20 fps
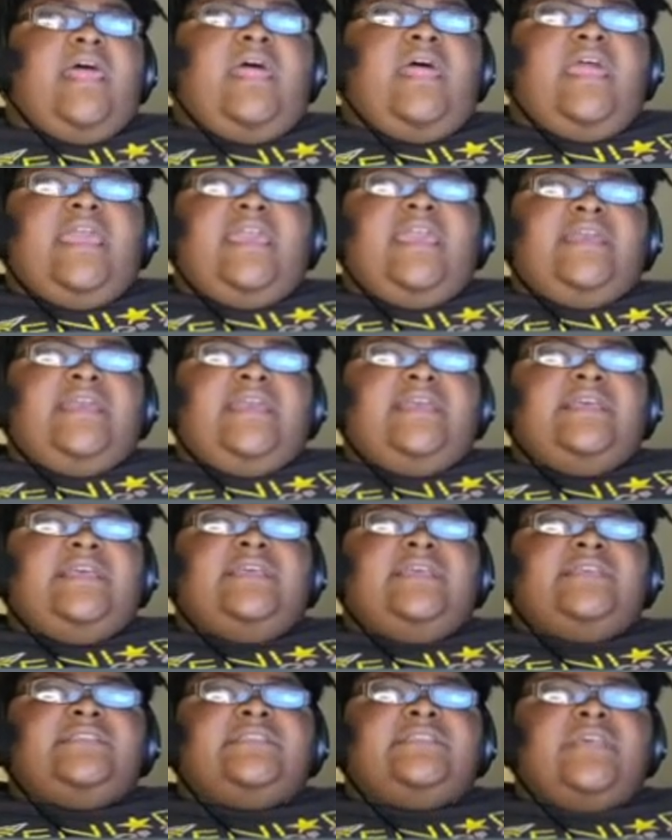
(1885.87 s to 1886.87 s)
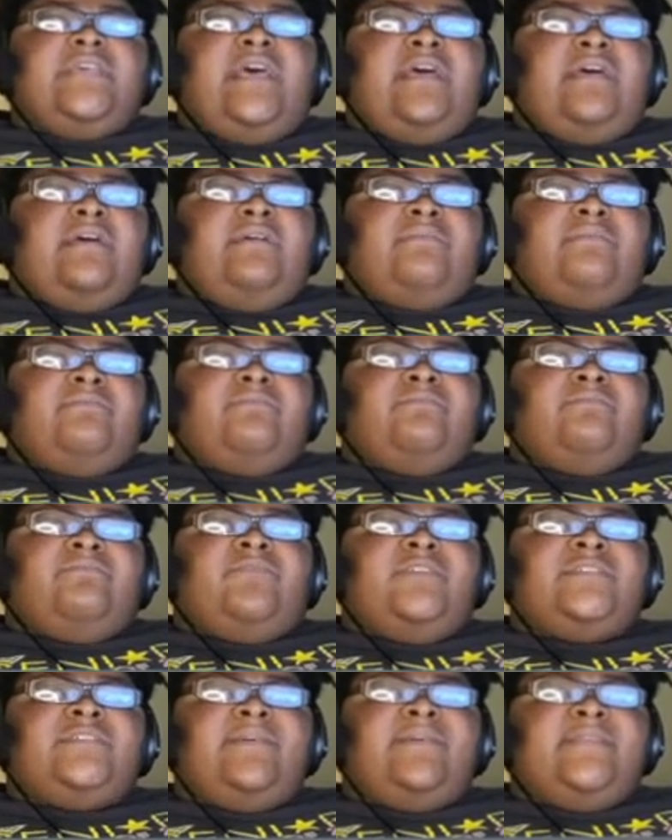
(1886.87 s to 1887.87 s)
is
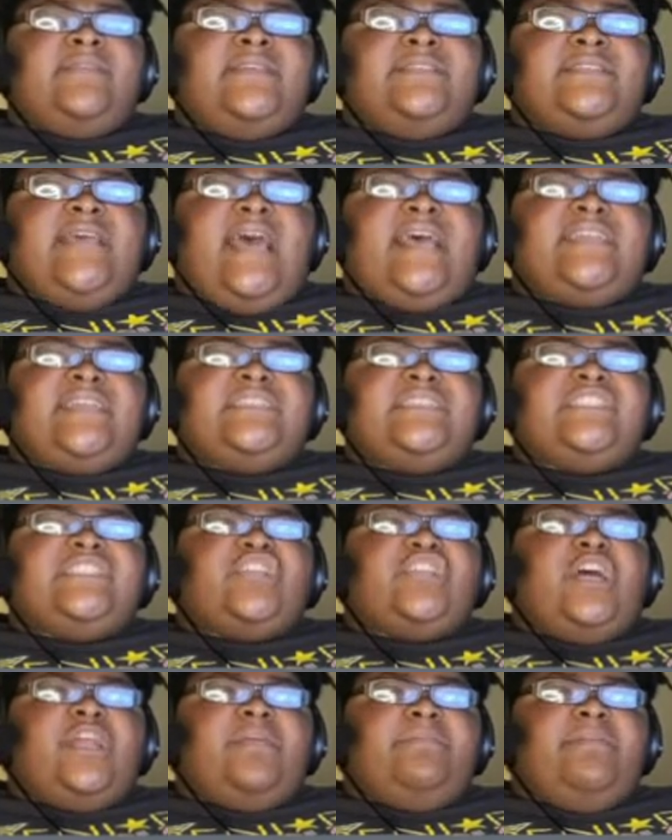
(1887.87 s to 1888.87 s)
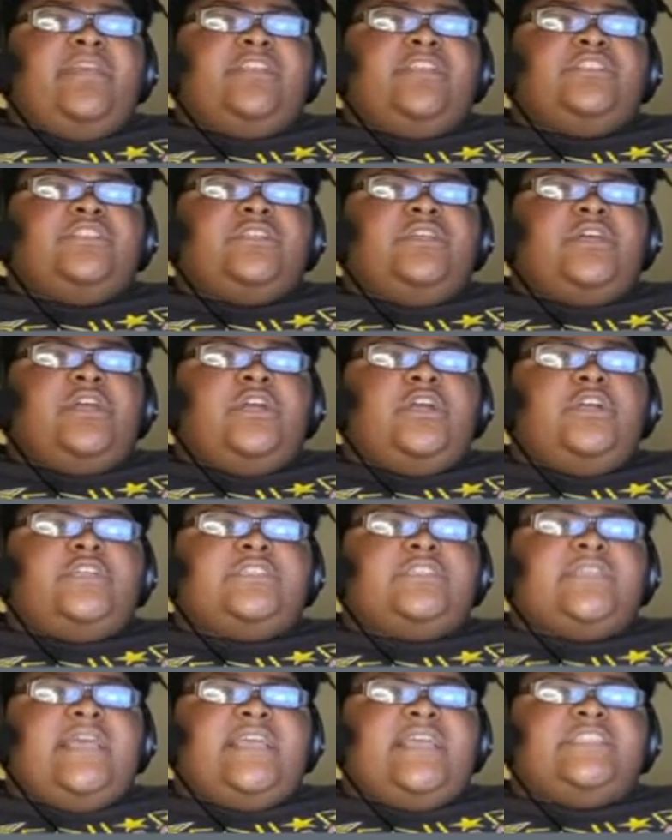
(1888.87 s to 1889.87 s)
for some reason I just started picturing her
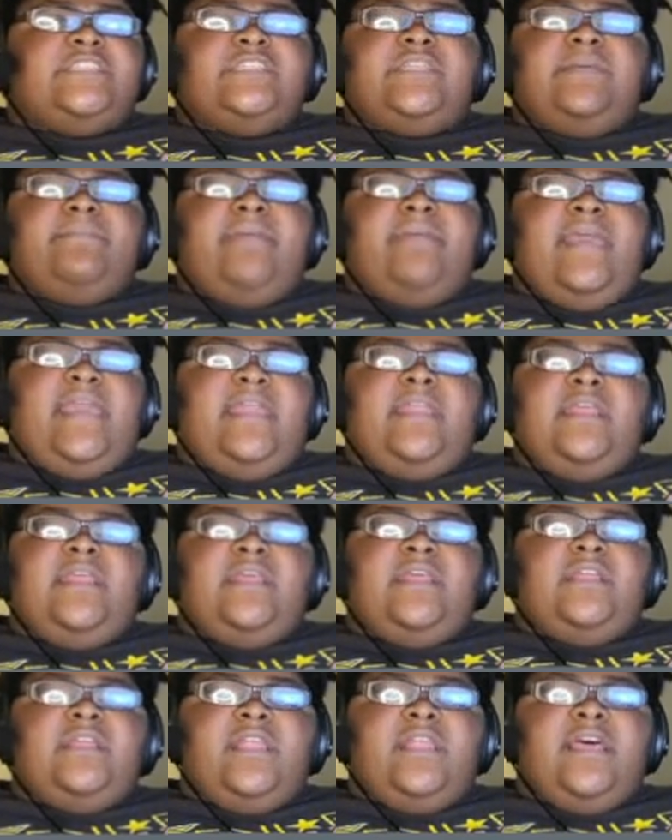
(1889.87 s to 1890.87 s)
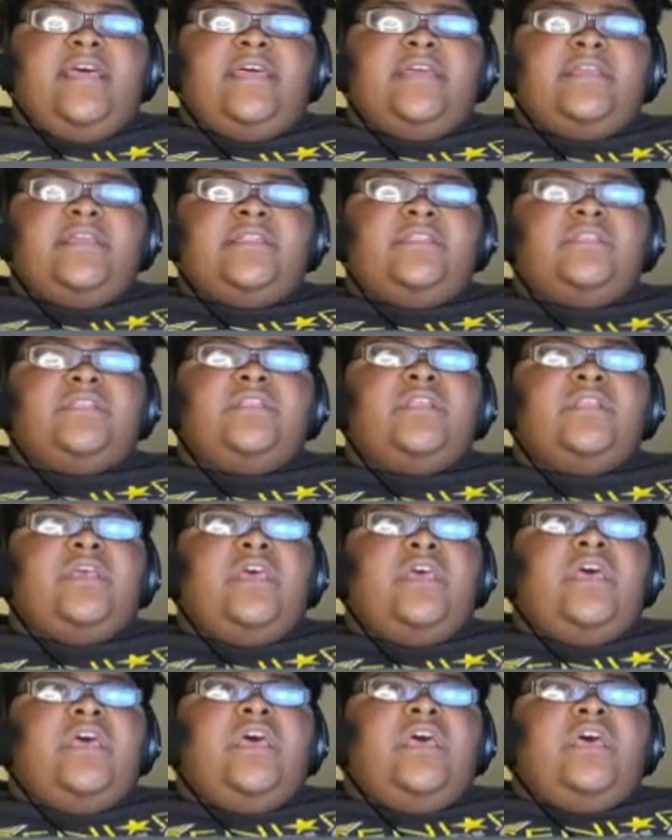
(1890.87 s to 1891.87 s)
sketching and painting a lot.
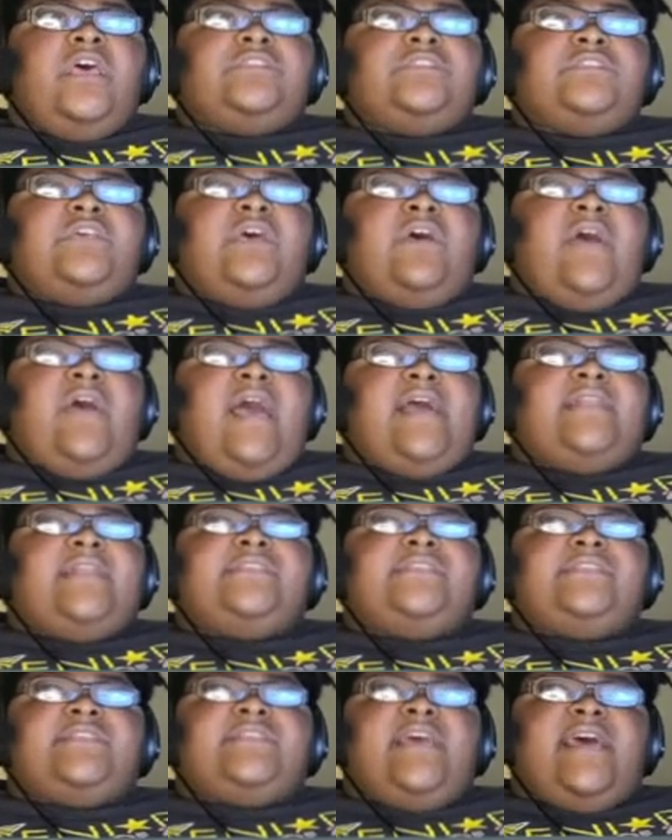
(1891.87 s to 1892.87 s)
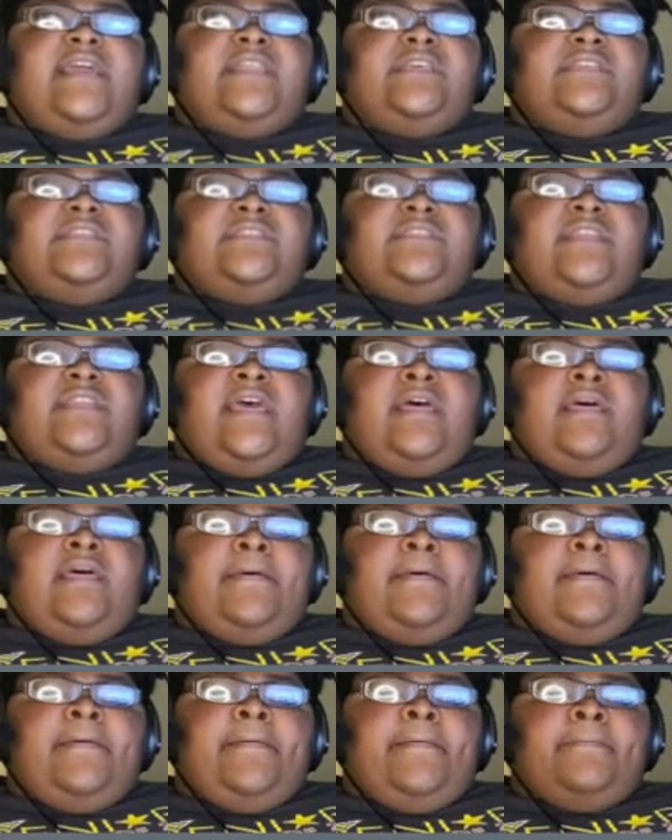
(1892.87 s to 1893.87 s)
So I decided that
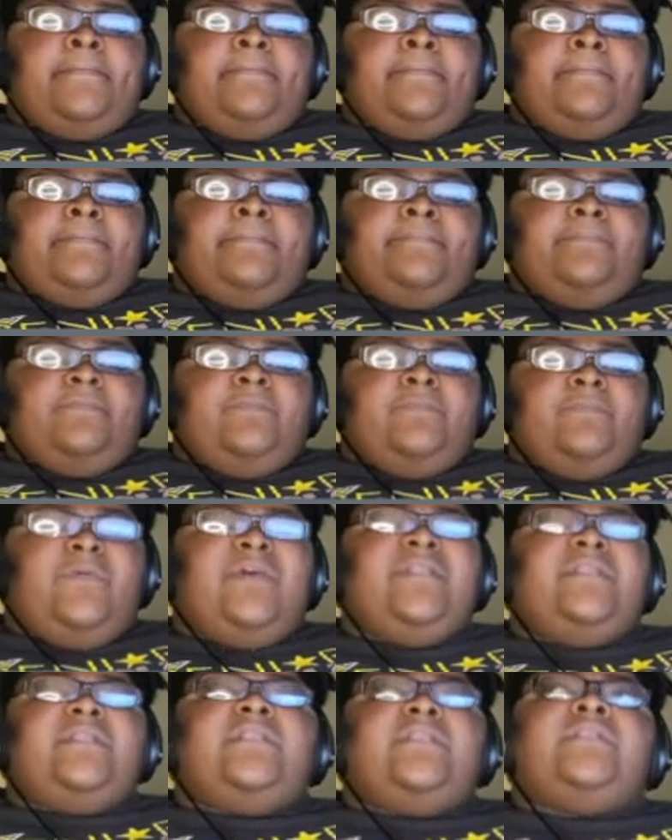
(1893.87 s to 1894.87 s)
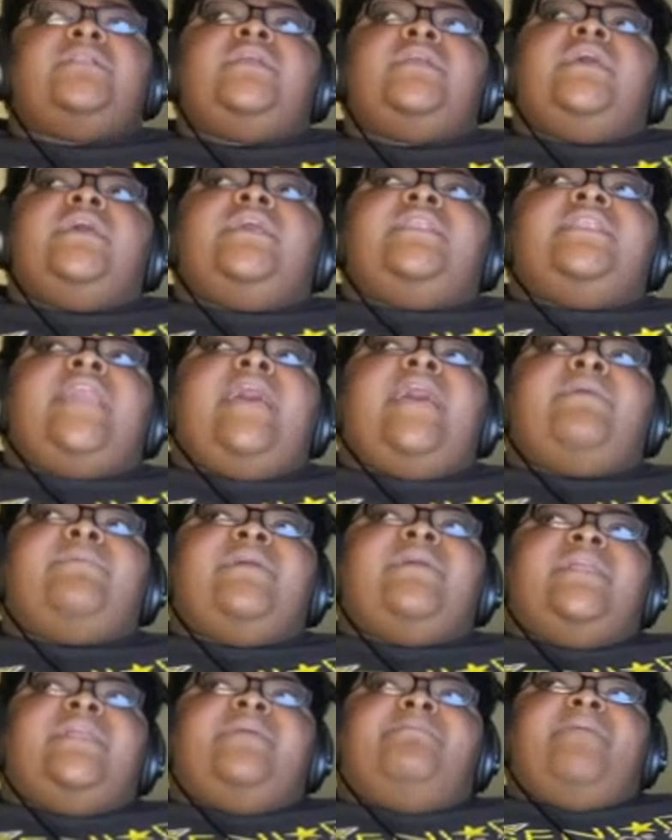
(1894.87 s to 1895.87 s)
what not
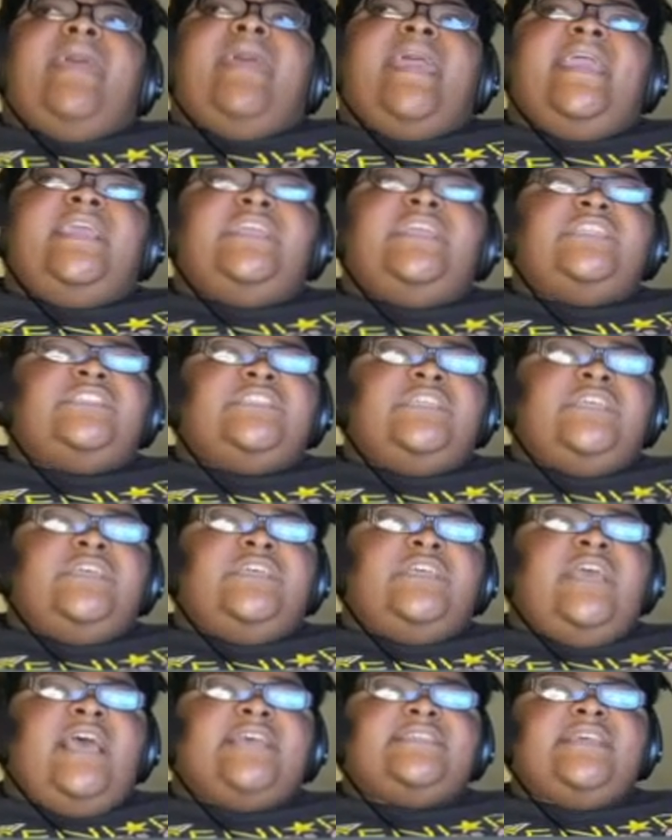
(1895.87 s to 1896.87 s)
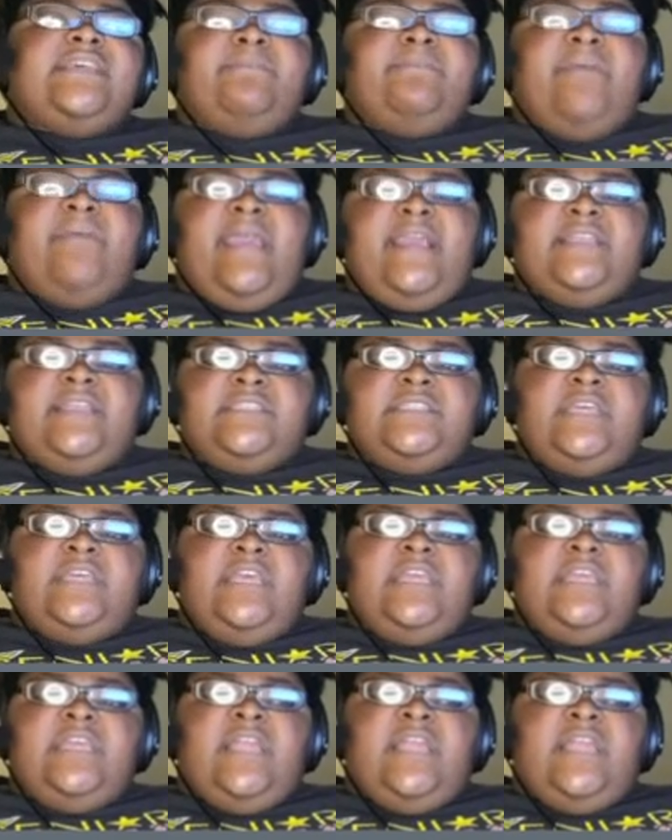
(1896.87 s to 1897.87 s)
really painting. I said painting
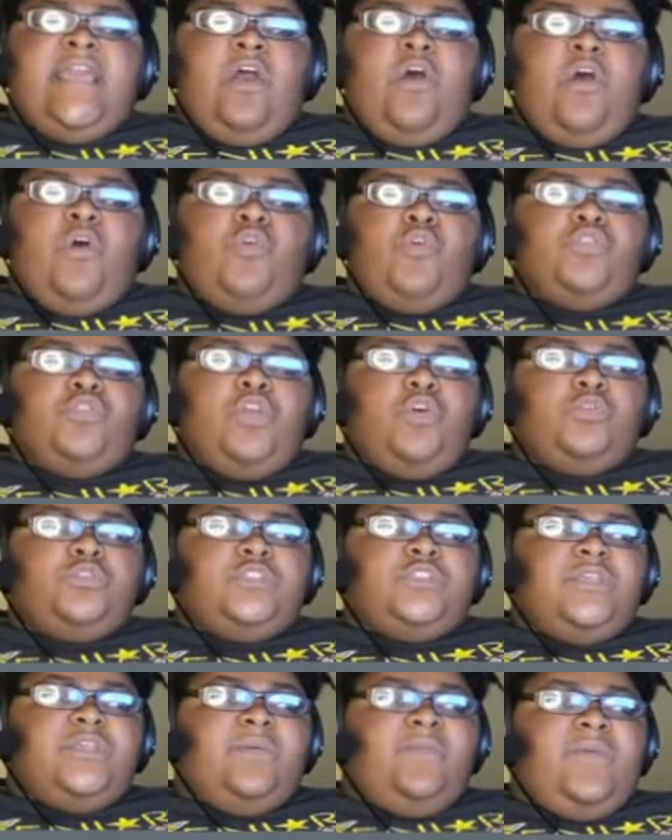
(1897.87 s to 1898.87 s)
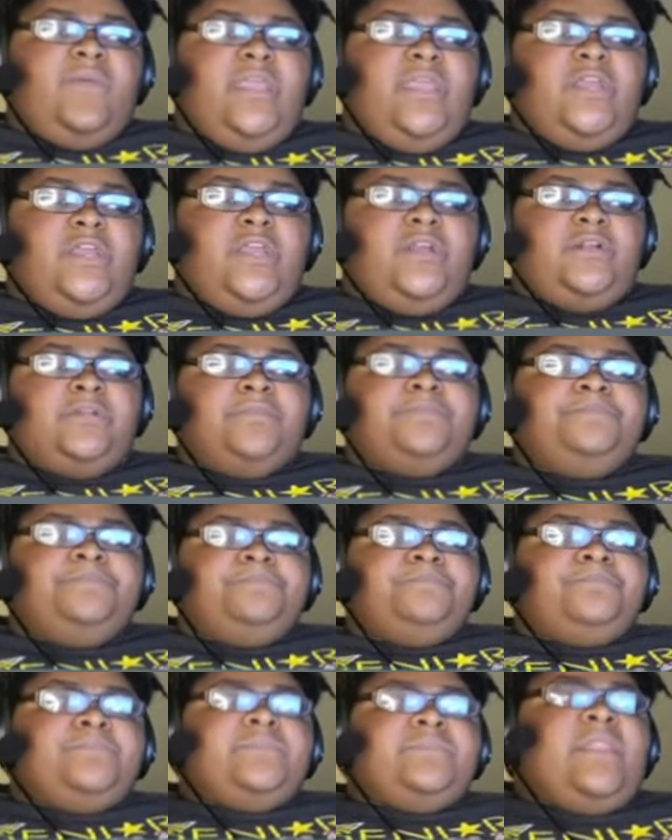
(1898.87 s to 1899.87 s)
in like an old note somewhere,
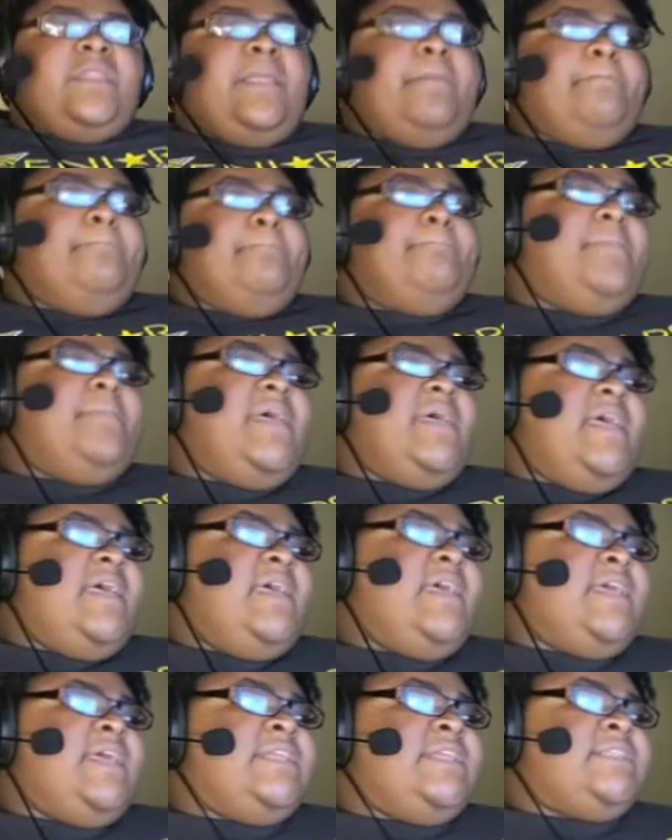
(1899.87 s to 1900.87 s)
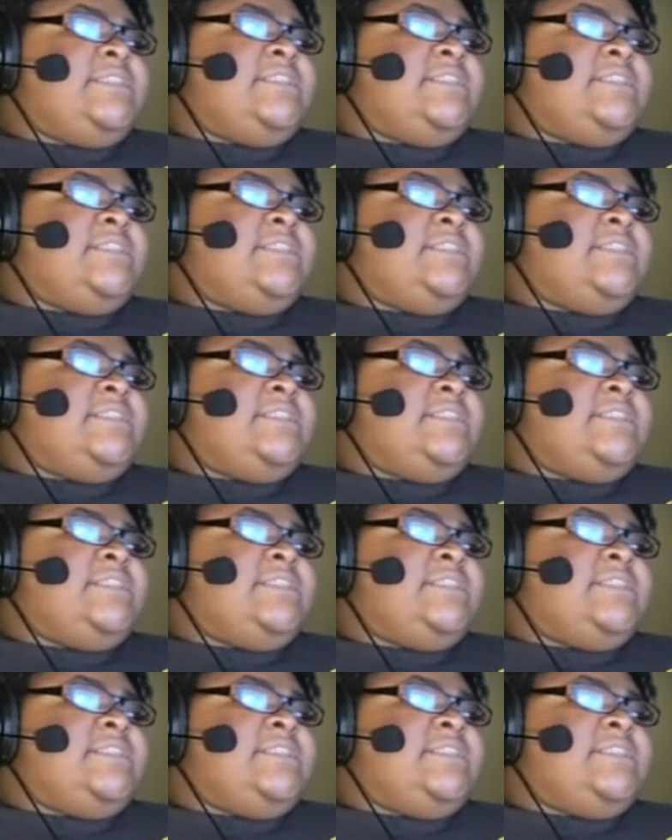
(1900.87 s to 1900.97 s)
but